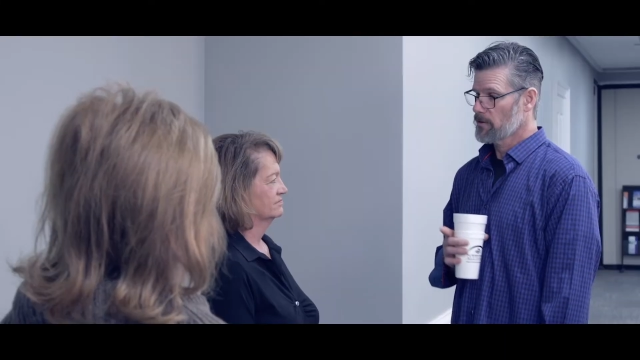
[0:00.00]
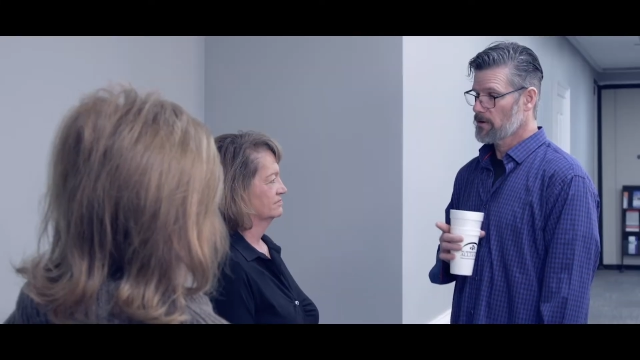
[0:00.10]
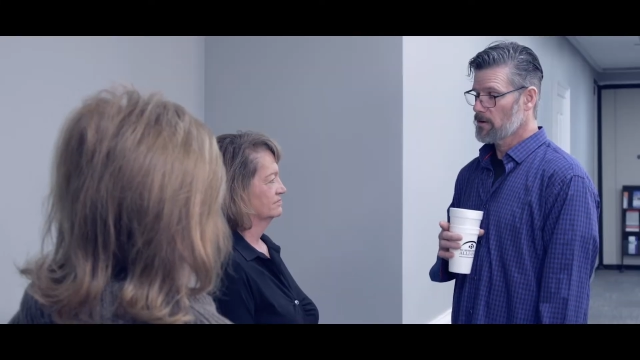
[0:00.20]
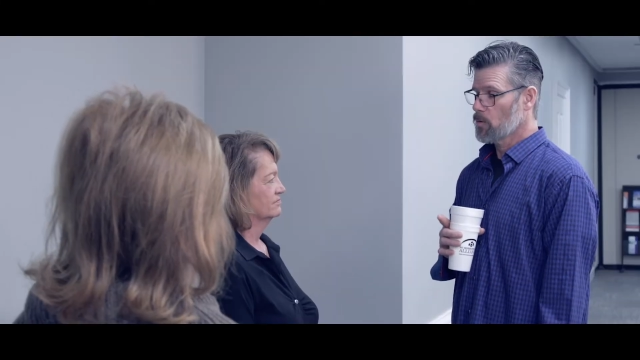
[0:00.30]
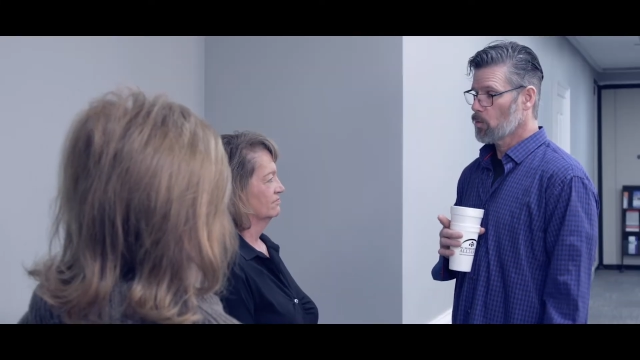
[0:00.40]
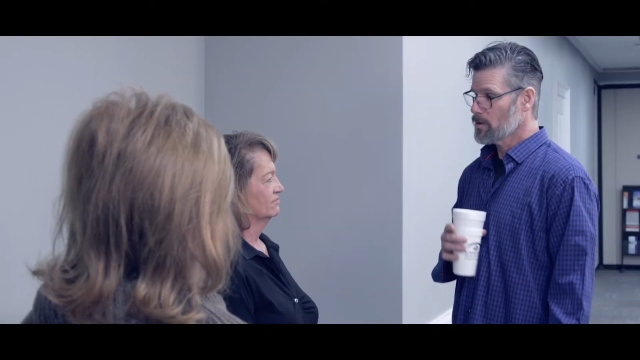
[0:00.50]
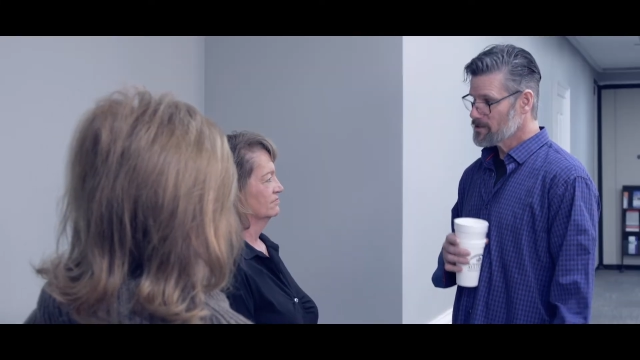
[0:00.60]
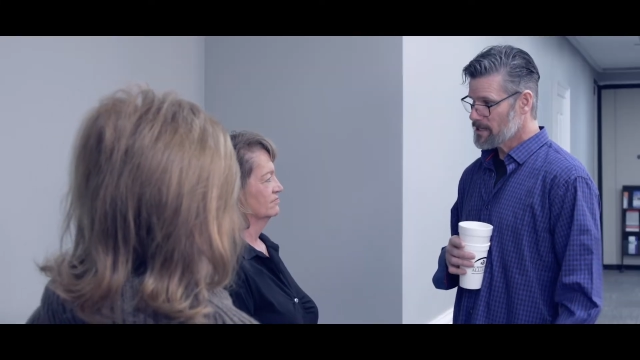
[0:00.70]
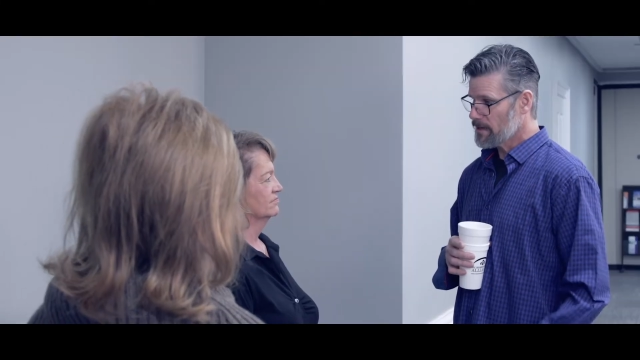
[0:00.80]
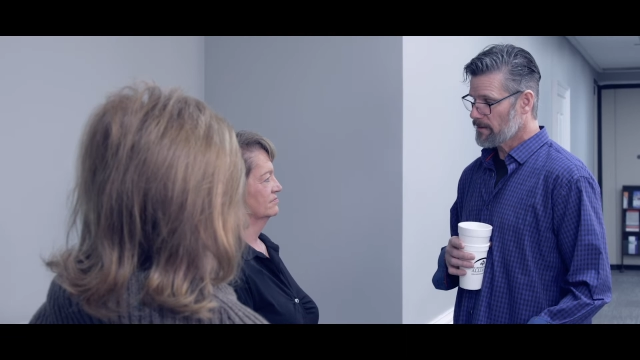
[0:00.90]
Speaker 1: They're not on
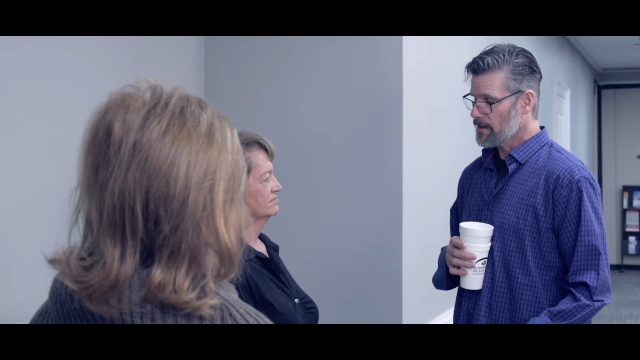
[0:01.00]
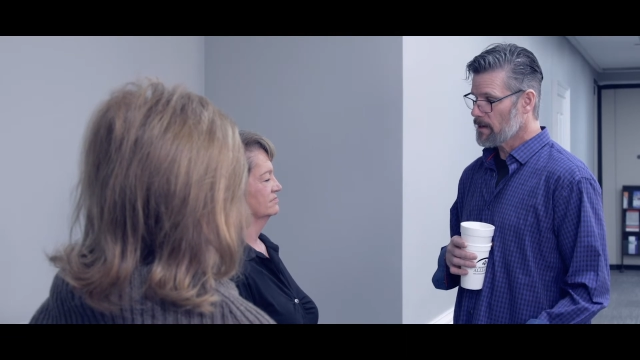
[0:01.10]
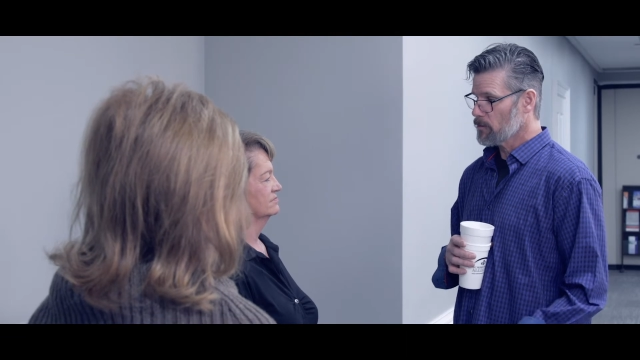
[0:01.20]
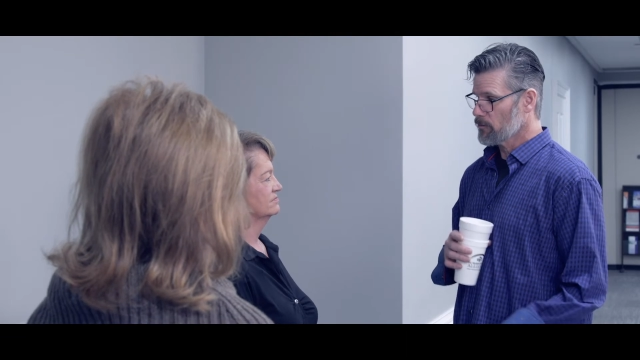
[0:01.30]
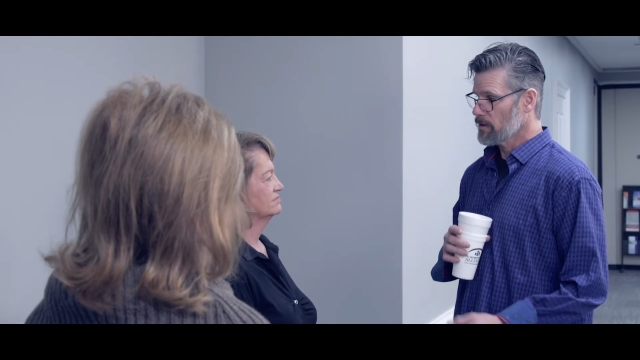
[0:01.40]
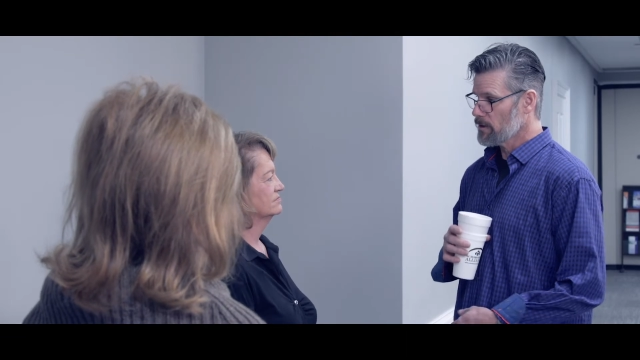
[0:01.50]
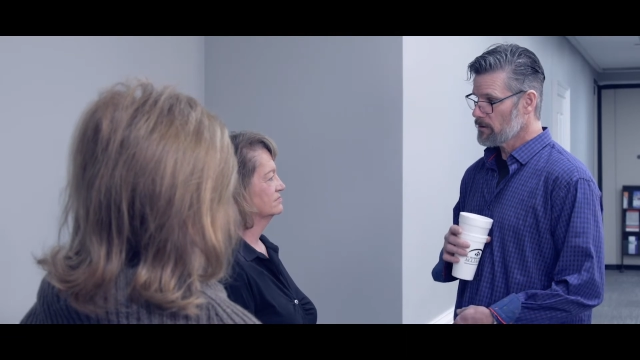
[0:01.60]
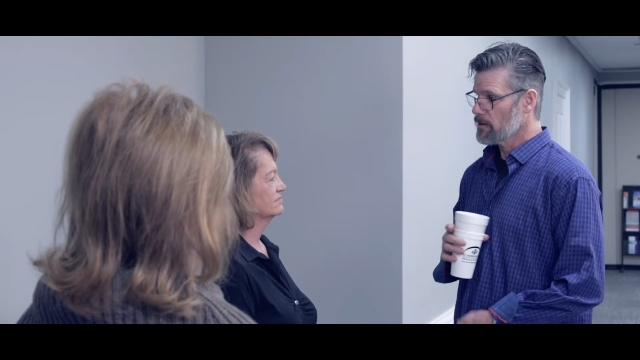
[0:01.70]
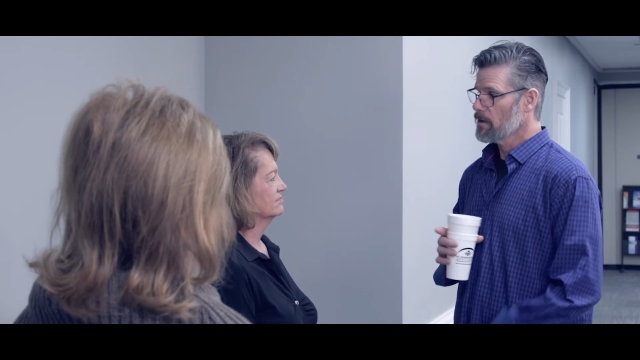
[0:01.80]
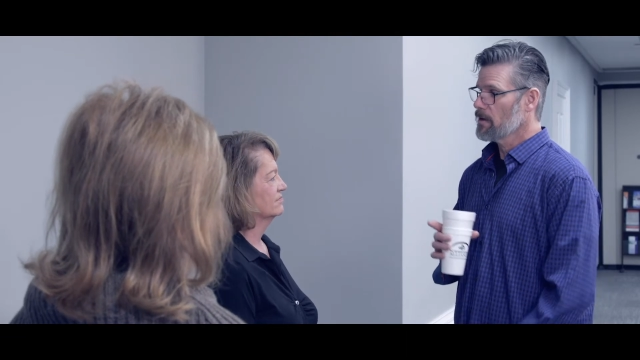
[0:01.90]
one side of the aisle or
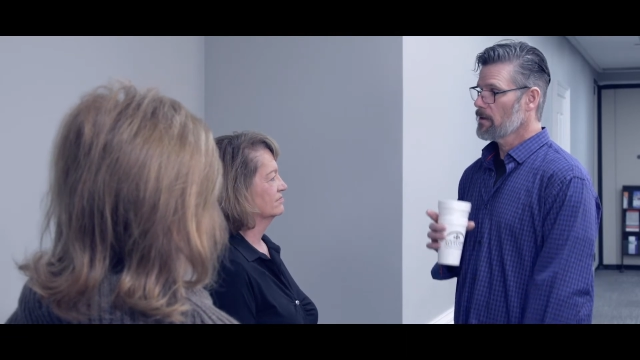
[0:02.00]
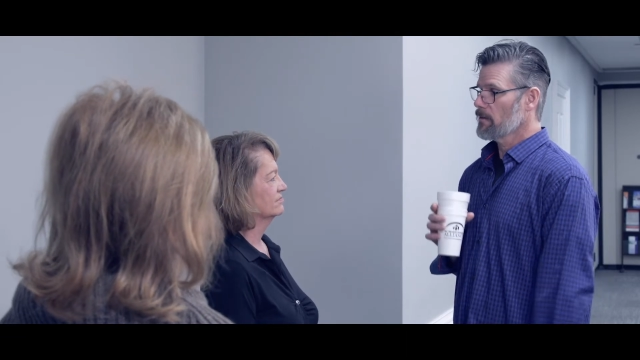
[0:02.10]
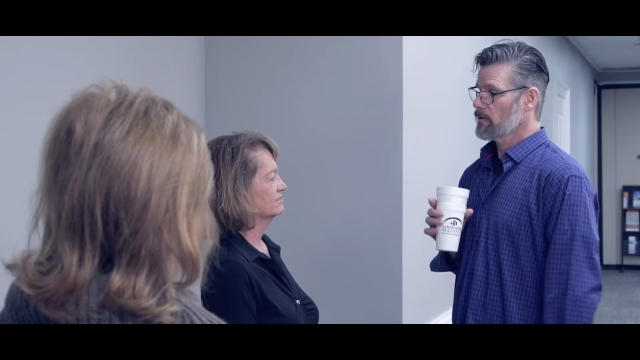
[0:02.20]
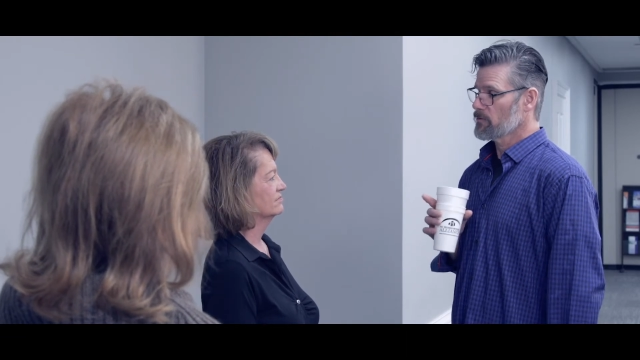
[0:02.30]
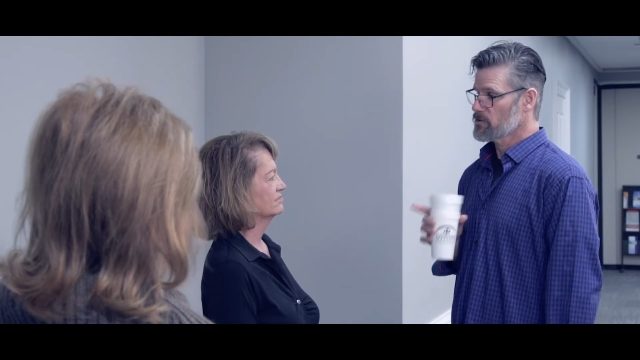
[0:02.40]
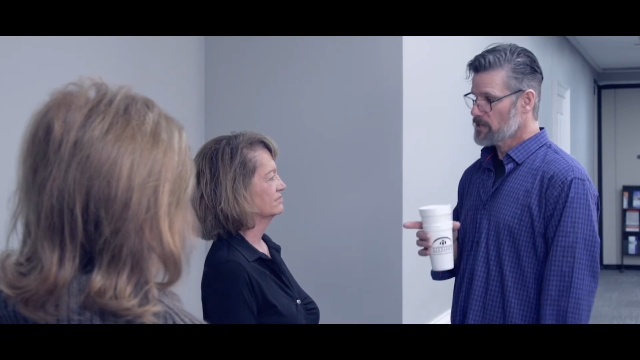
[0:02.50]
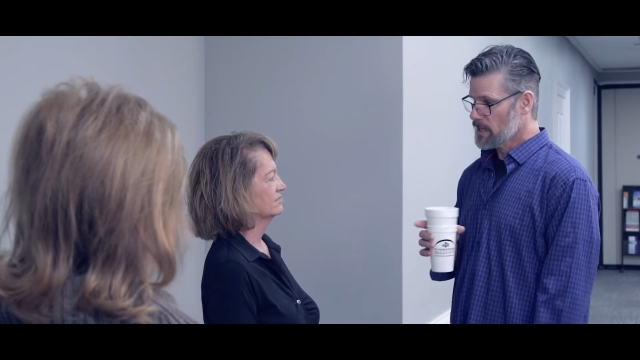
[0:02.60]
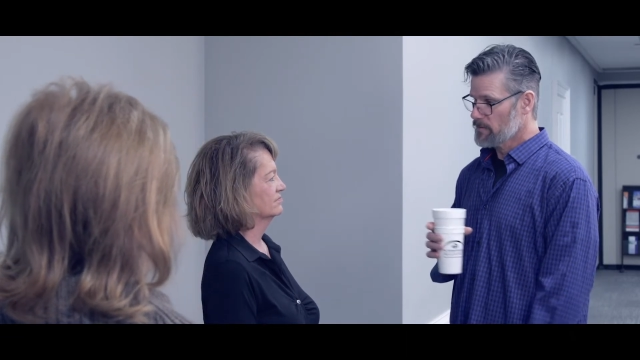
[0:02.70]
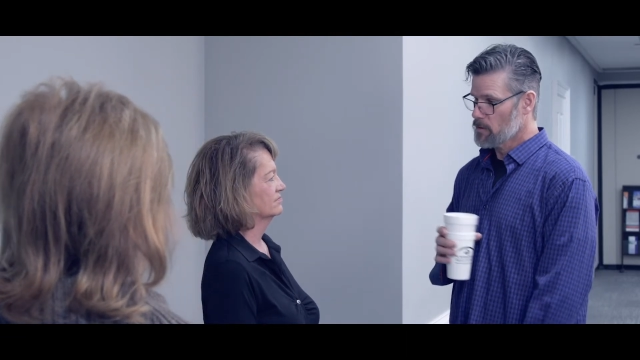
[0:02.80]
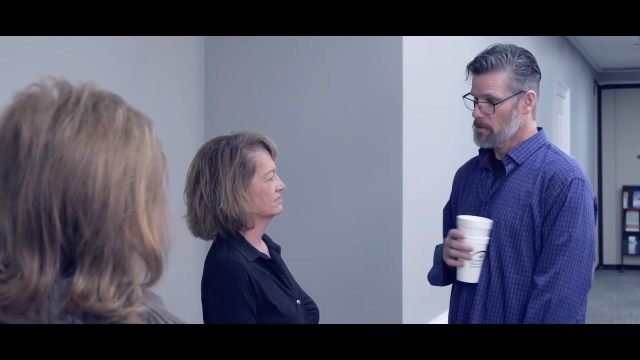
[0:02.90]
the other, they're on the
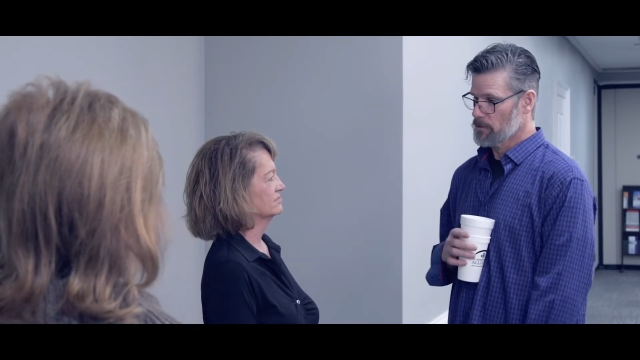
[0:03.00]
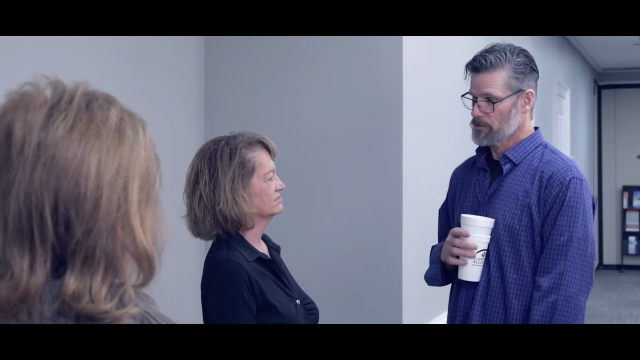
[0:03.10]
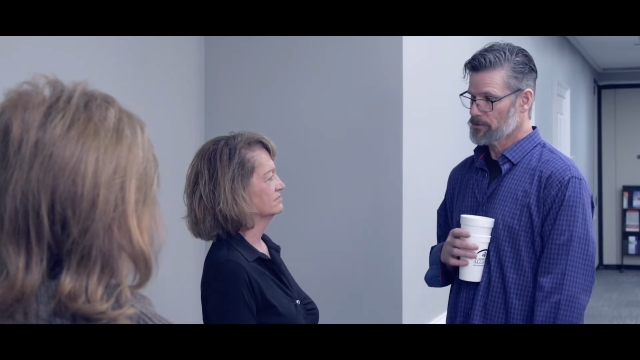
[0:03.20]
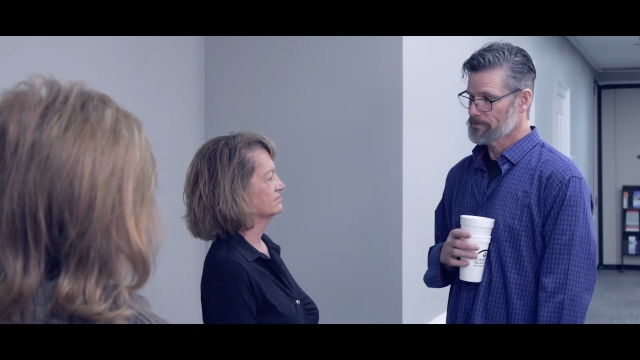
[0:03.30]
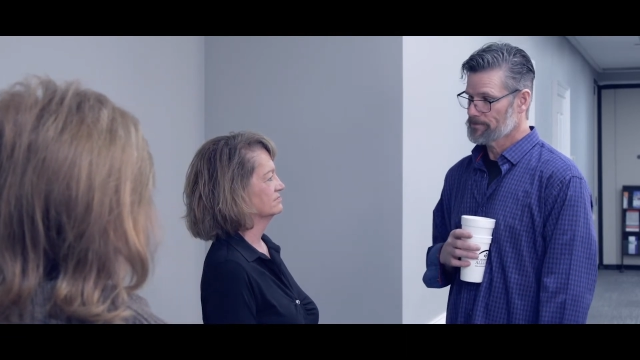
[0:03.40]
side of homeowners.